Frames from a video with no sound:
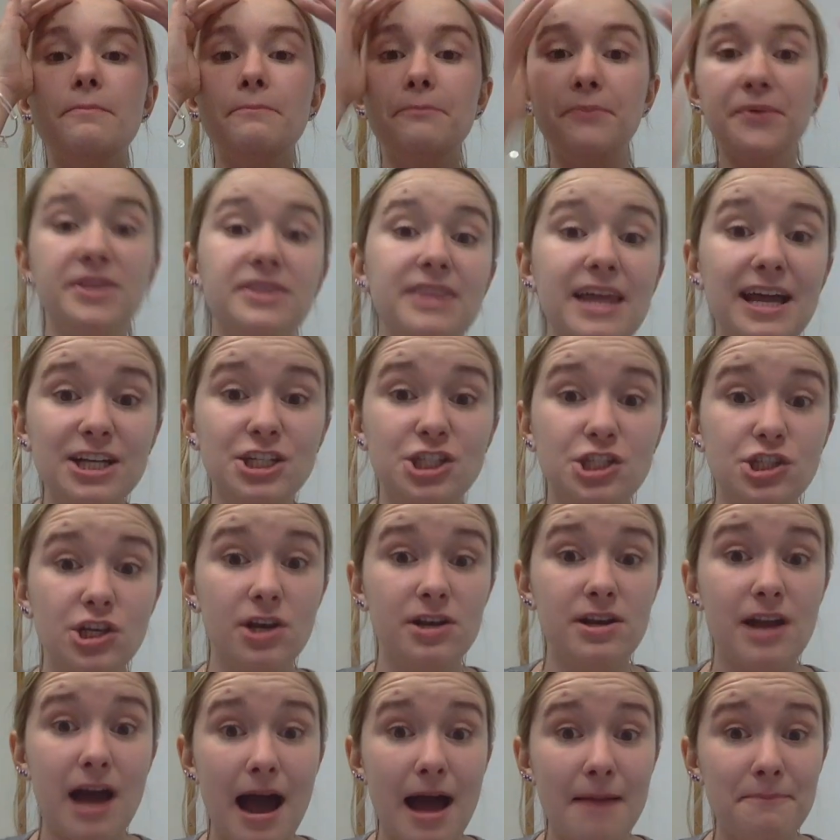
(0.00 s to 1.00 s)
but that
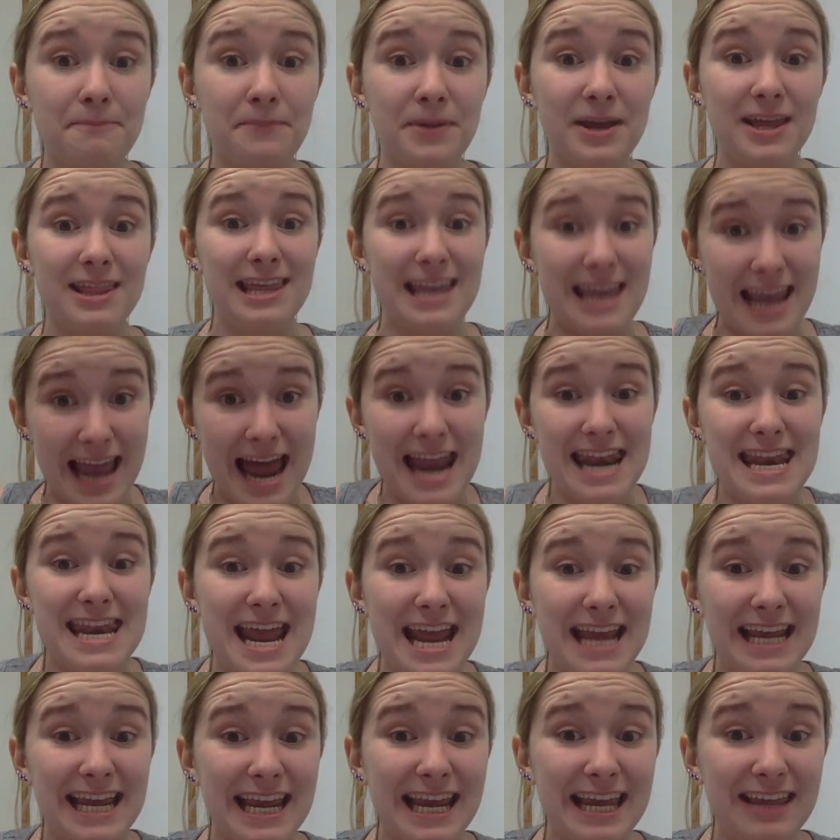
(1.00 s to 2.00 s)
should not be the
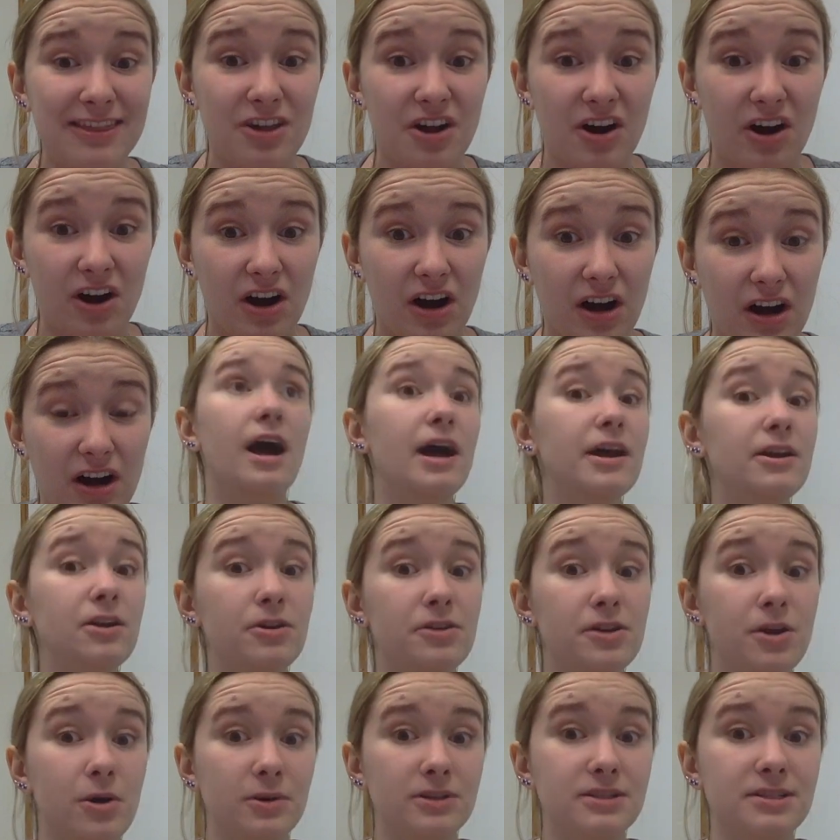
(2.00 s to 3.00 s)
ending either I
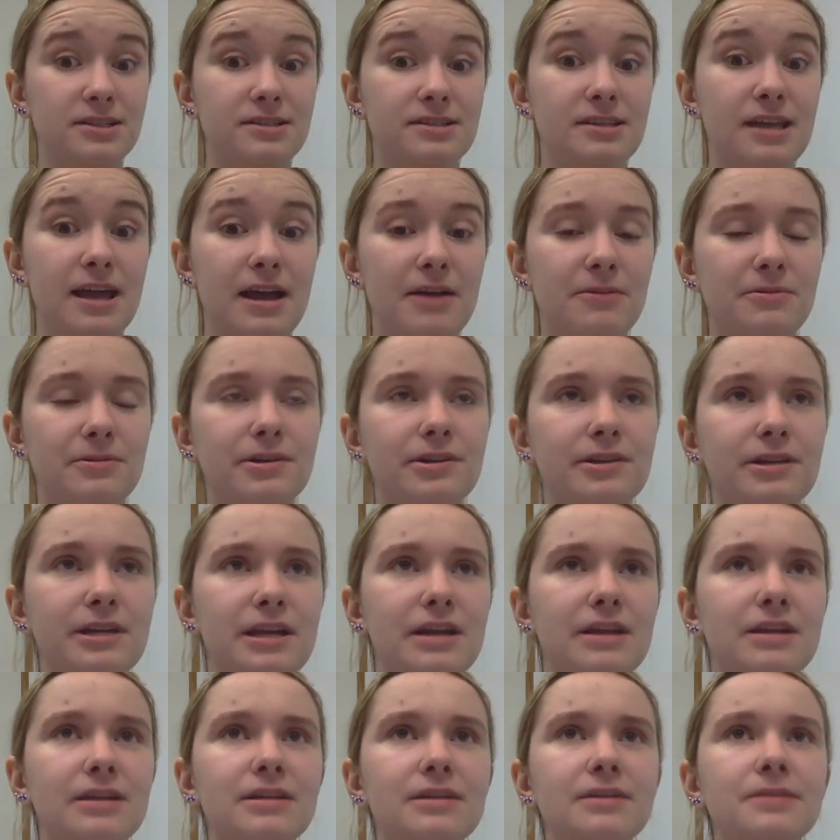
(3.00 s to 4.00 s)
don't know what to say
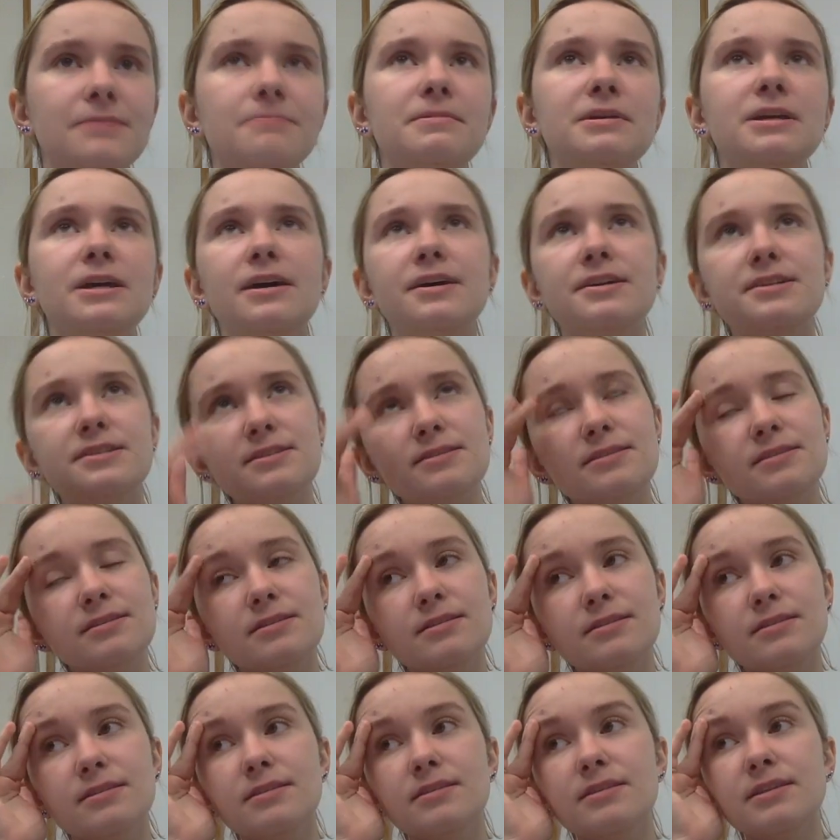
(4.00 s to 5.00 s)
really because
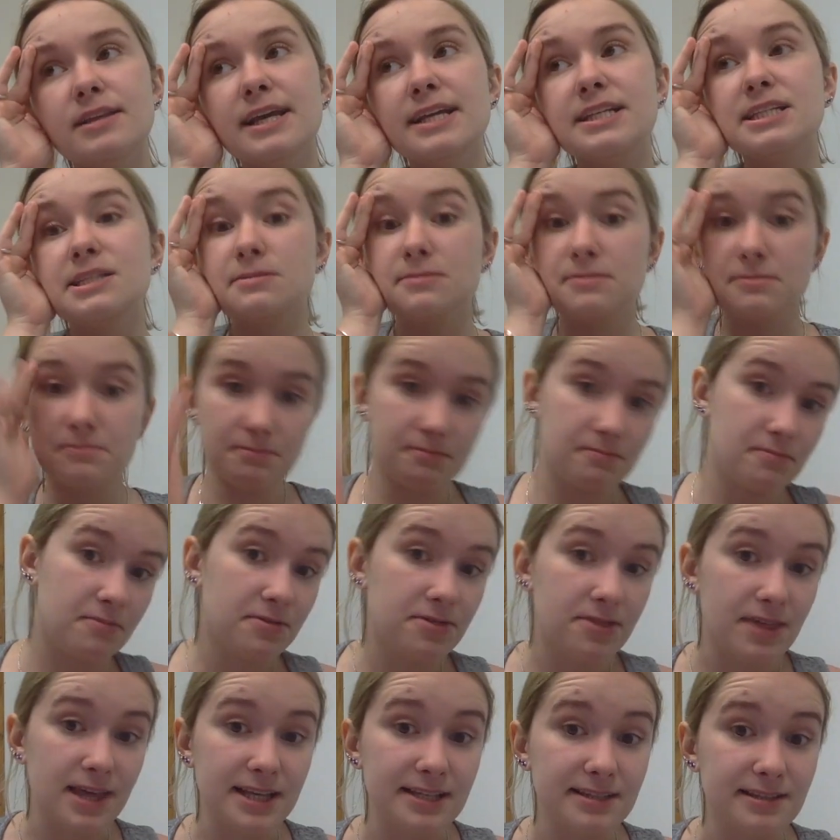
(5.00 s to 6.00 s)
it's
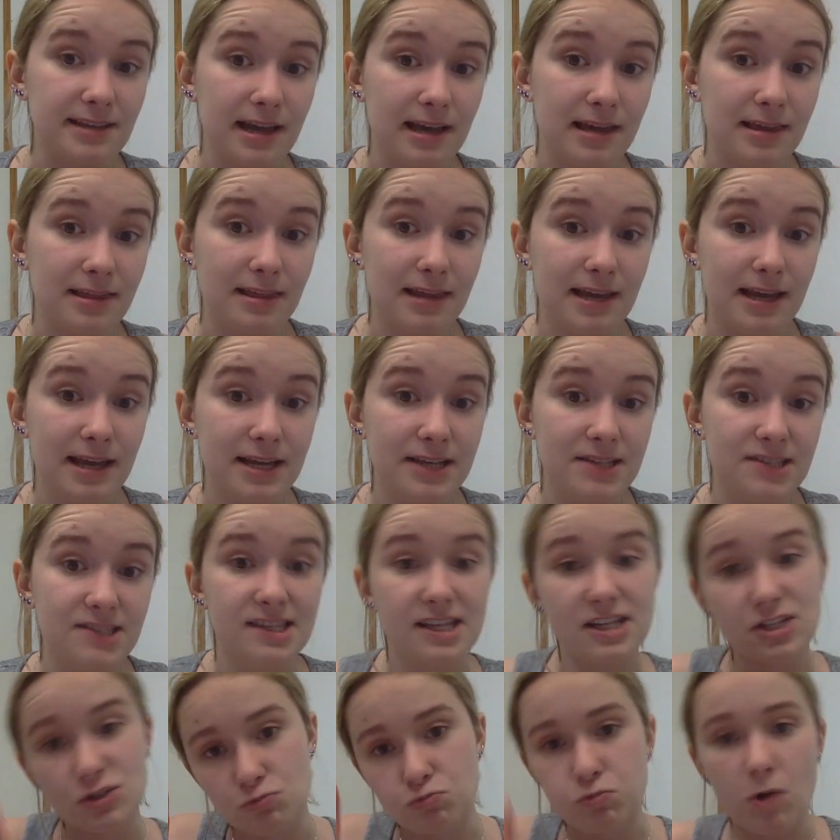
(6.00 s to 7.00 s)
things like these
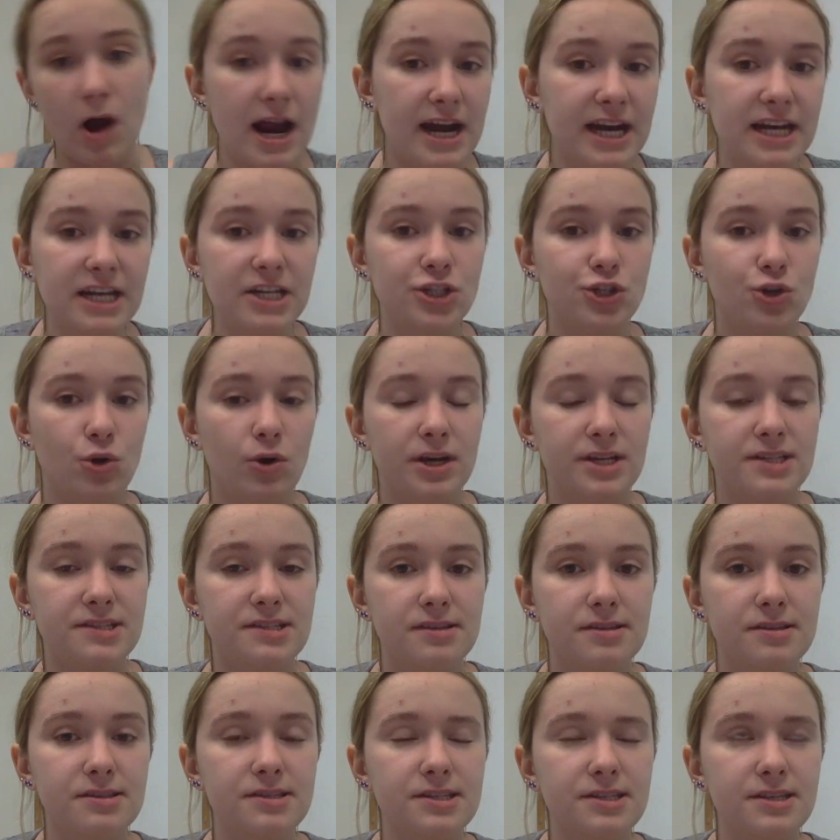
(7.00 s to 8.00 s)
these writing
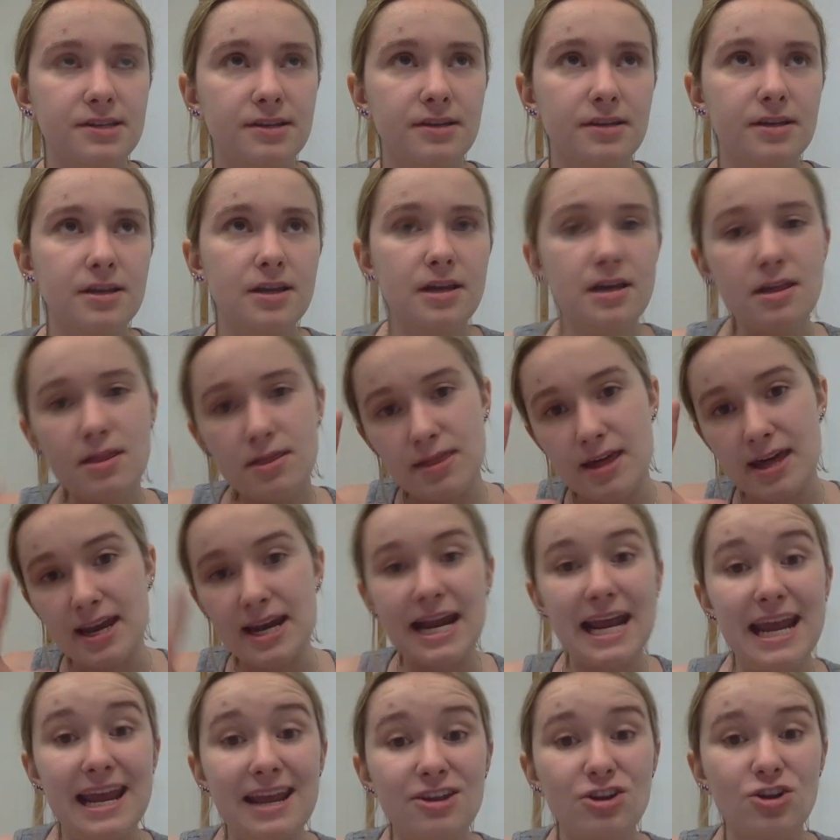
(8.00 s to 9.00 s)
choices that
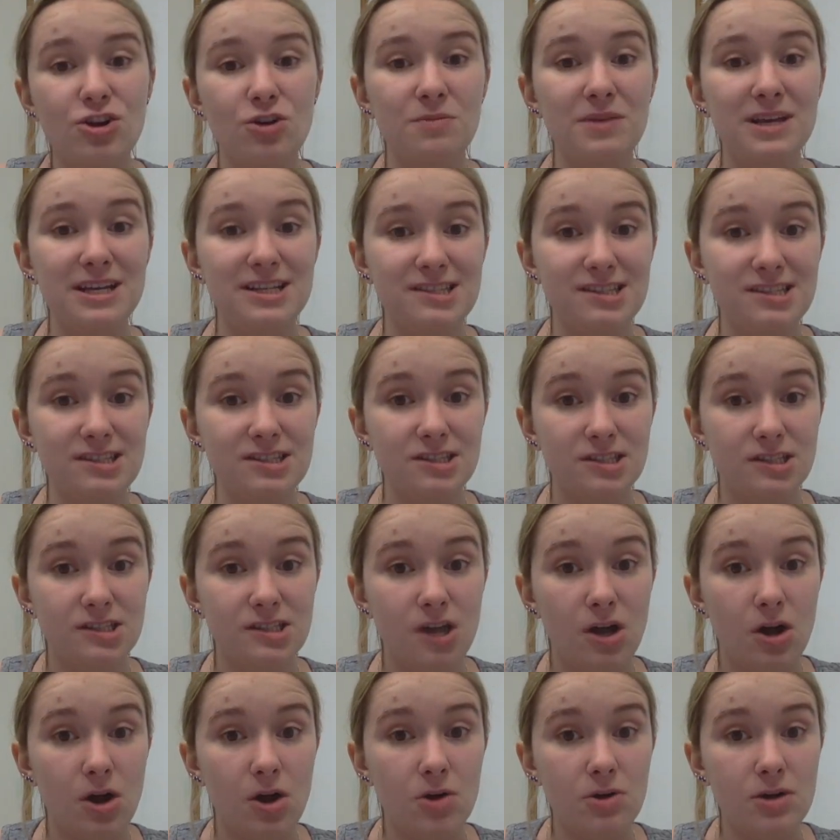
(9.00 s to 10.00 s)
anger me
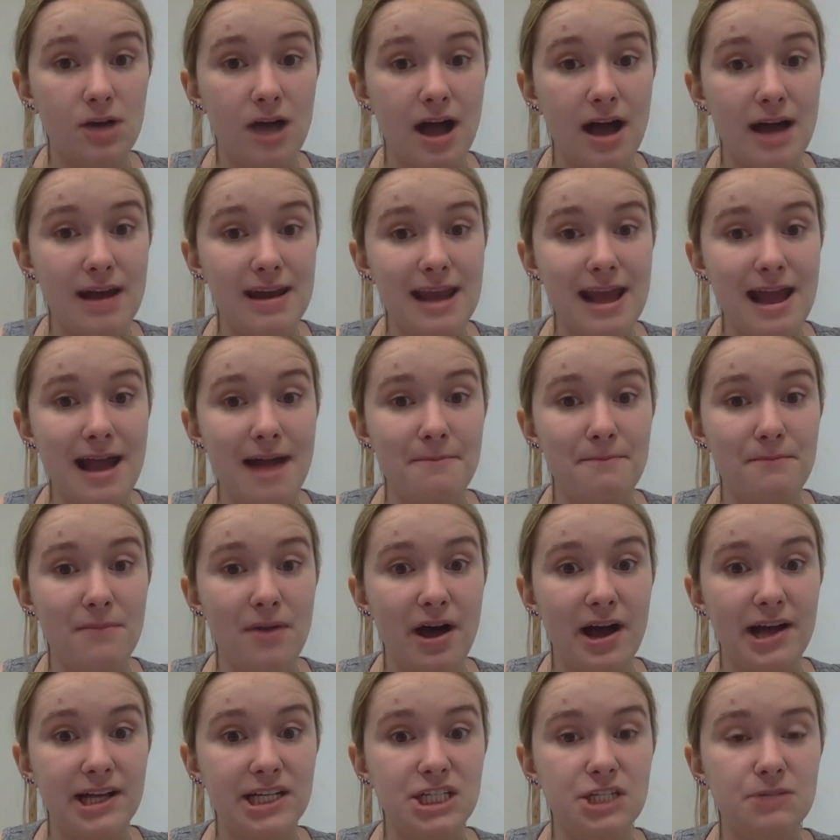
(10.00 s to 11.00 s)
so goddamn
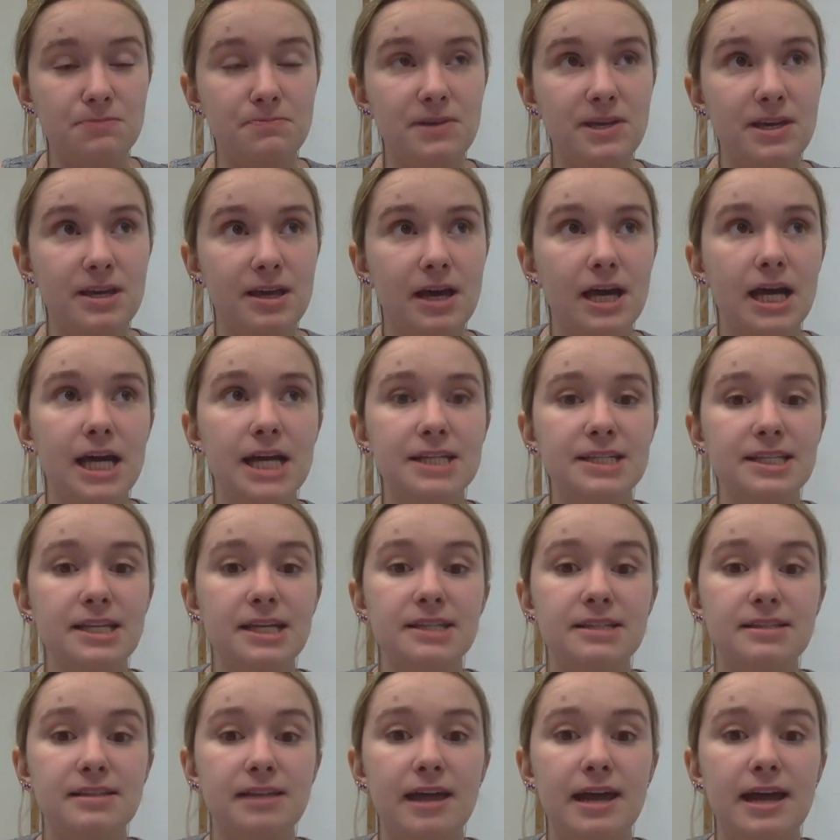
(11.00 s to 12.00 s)
much because
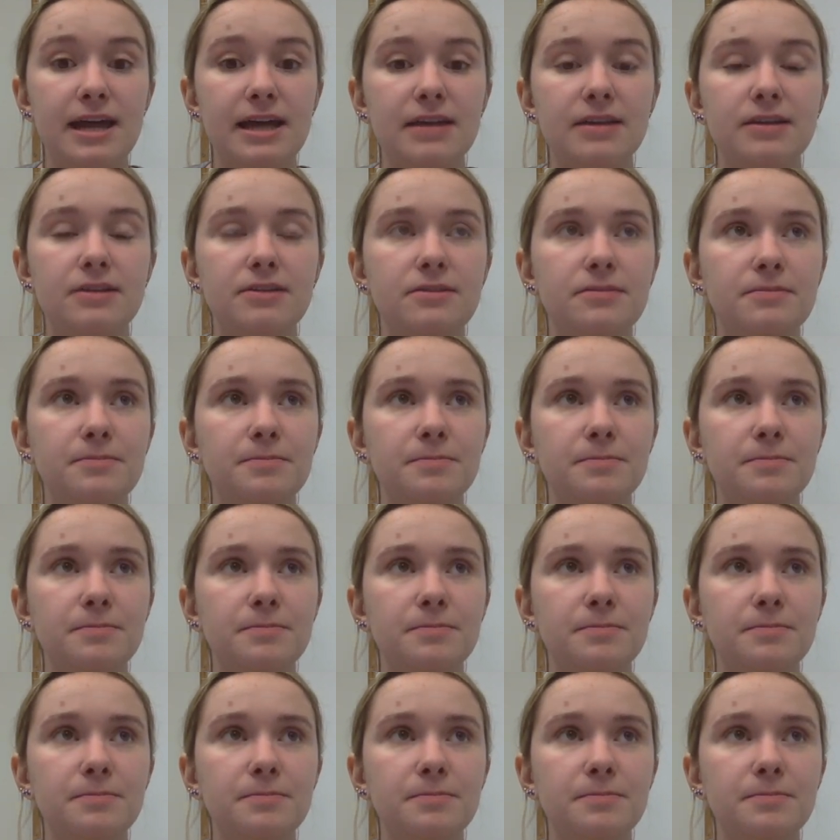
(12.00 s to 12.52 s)
it's like